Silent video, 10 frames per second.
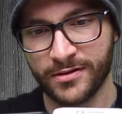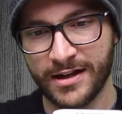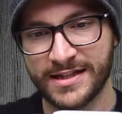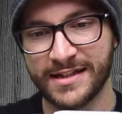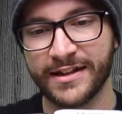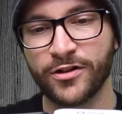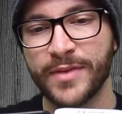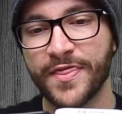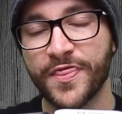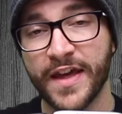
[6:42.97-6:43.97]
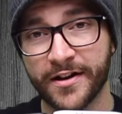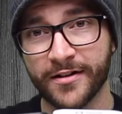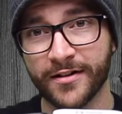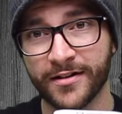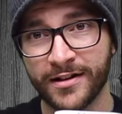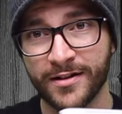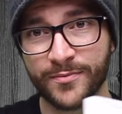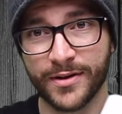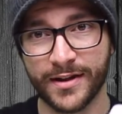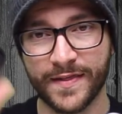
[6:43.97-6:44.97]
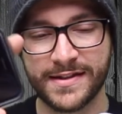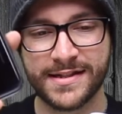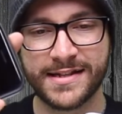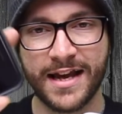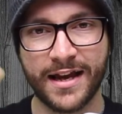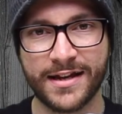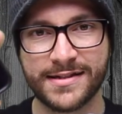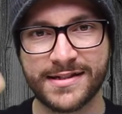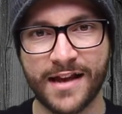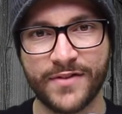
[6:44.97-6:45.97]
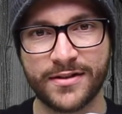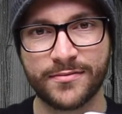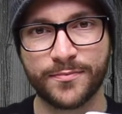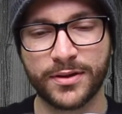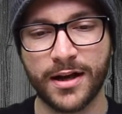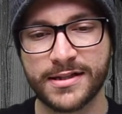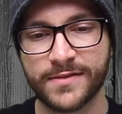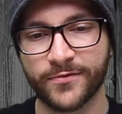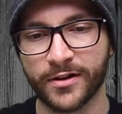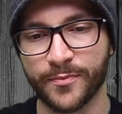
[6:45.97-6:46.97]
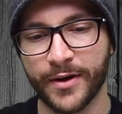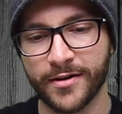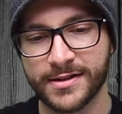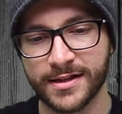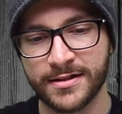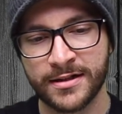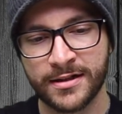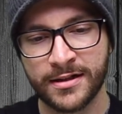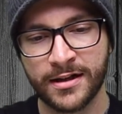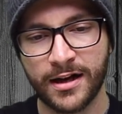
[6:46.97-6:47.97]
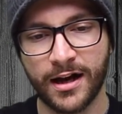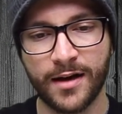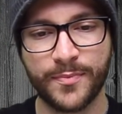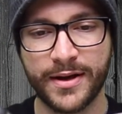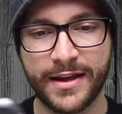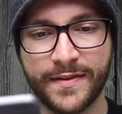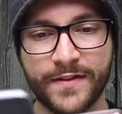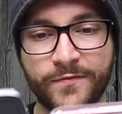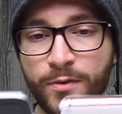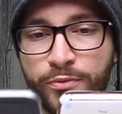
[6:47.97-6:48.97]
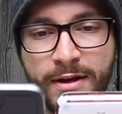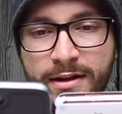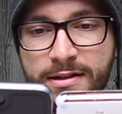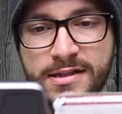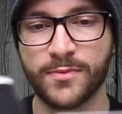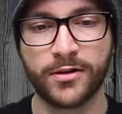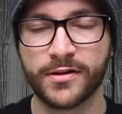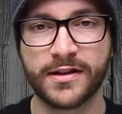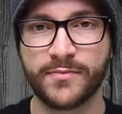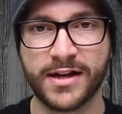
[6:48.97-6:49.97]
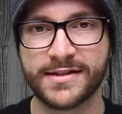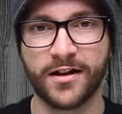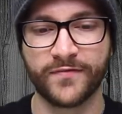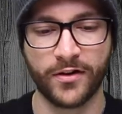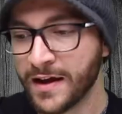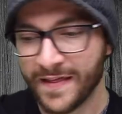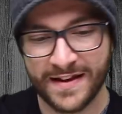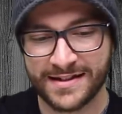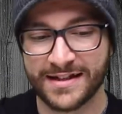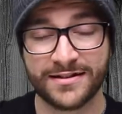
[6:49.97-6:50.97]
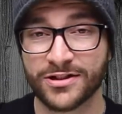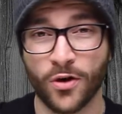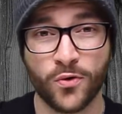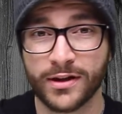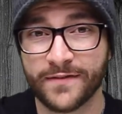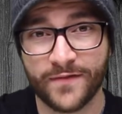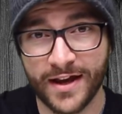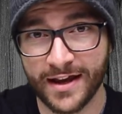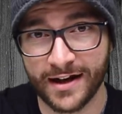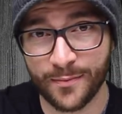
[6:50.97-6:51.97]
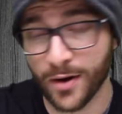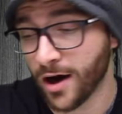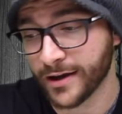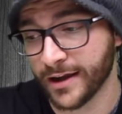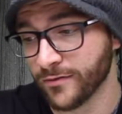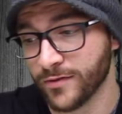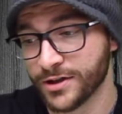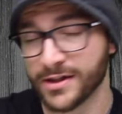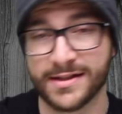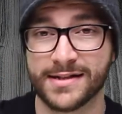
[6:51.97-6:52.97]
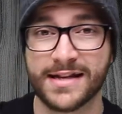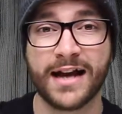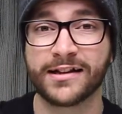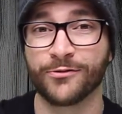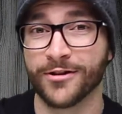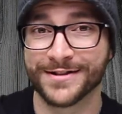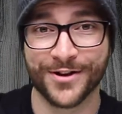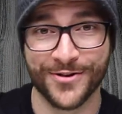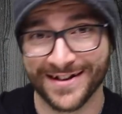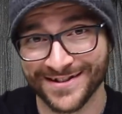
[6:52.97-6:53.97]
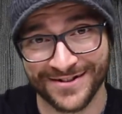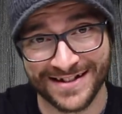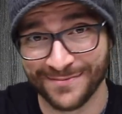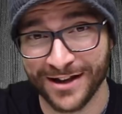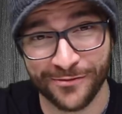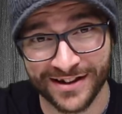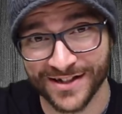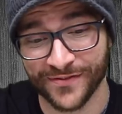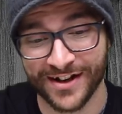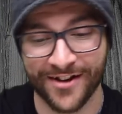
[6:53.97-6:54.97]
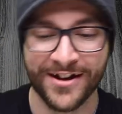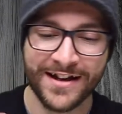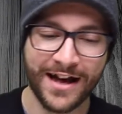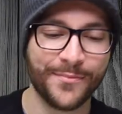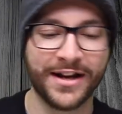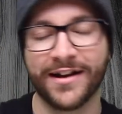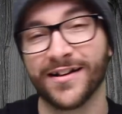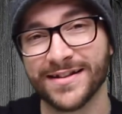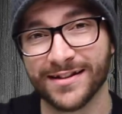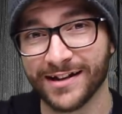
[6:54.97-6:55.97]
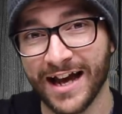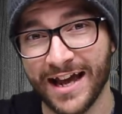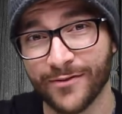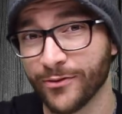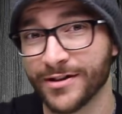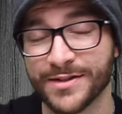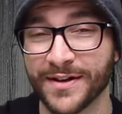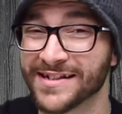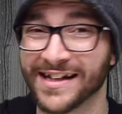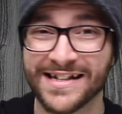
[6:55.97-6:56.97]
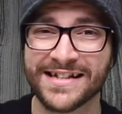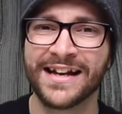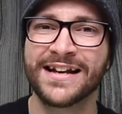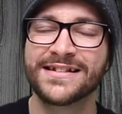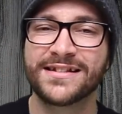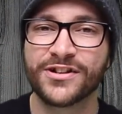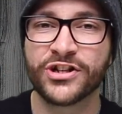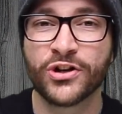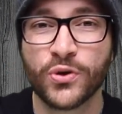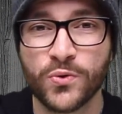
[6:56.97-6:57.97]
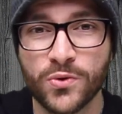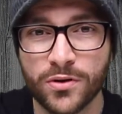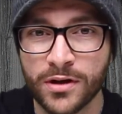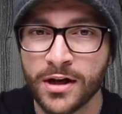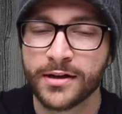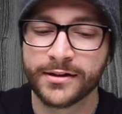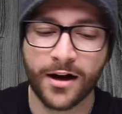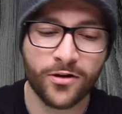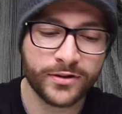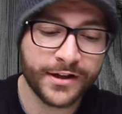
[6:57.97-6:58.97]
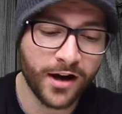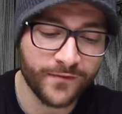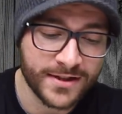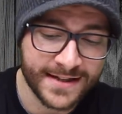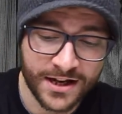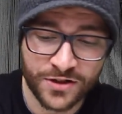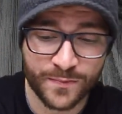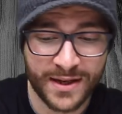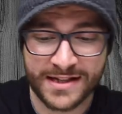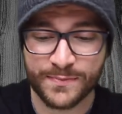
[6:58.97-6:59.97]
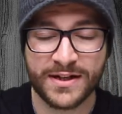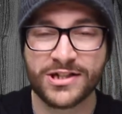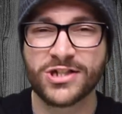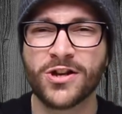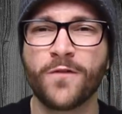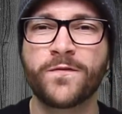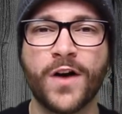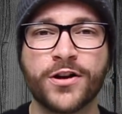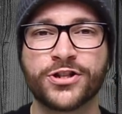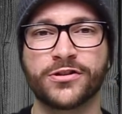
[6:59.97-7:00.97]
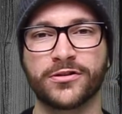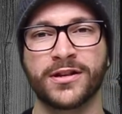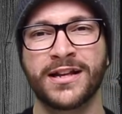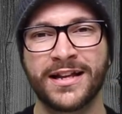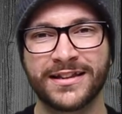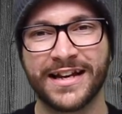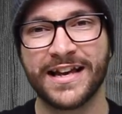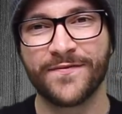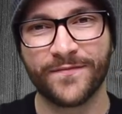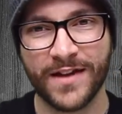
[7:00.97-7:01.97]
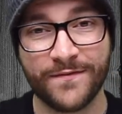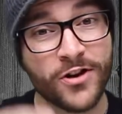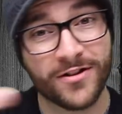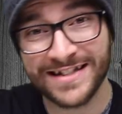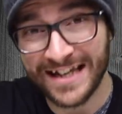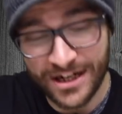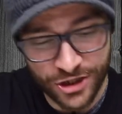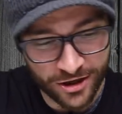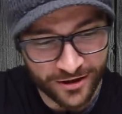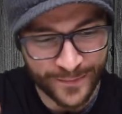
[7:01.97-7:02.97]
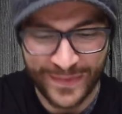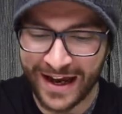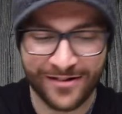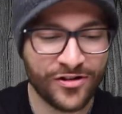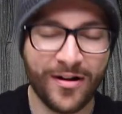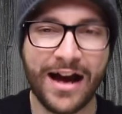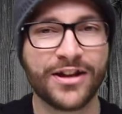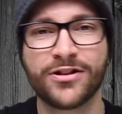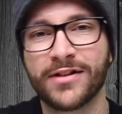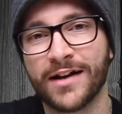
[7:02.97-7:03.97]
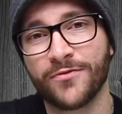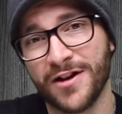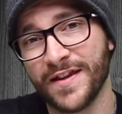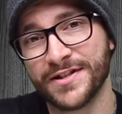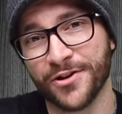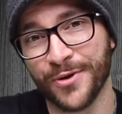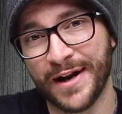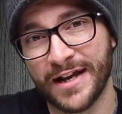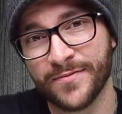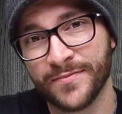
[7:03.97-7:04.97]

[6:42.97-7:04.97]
It's a little bit thicker, but this is a 7 Plus for comparison. But the footprint is smaller than my cell phone. This can totally fit in a pocket, which is exactly where it's going. As soon as I'm done with this video, I'm gonna carry this little guy everywhere, just because it is such a cool, not only conversation piece, but it's so functional. Like, if you're a teacher, I don't know how you don't have one of these already.